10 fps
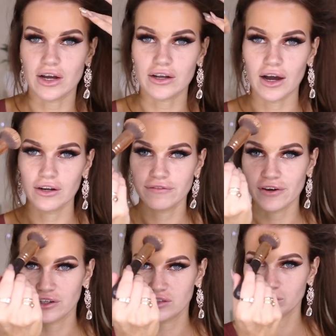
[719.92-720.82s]
So I kind of
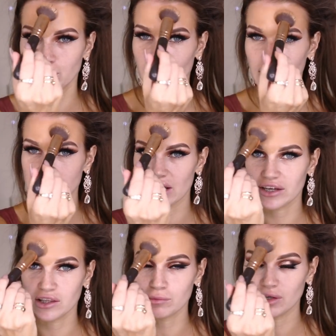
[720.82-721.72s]
focus the product
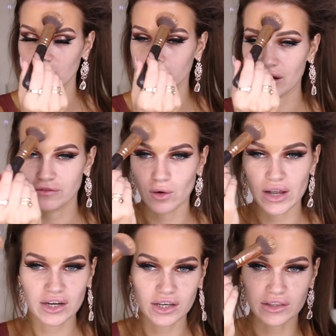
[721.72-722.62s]
like in the middle of my
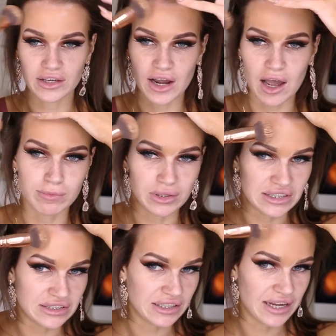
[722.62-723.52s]
forehead and then I
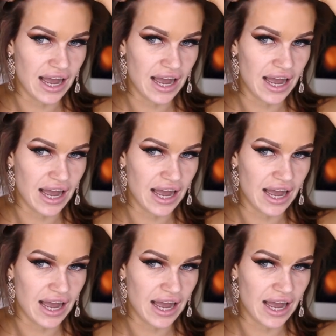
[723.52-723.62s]
blend it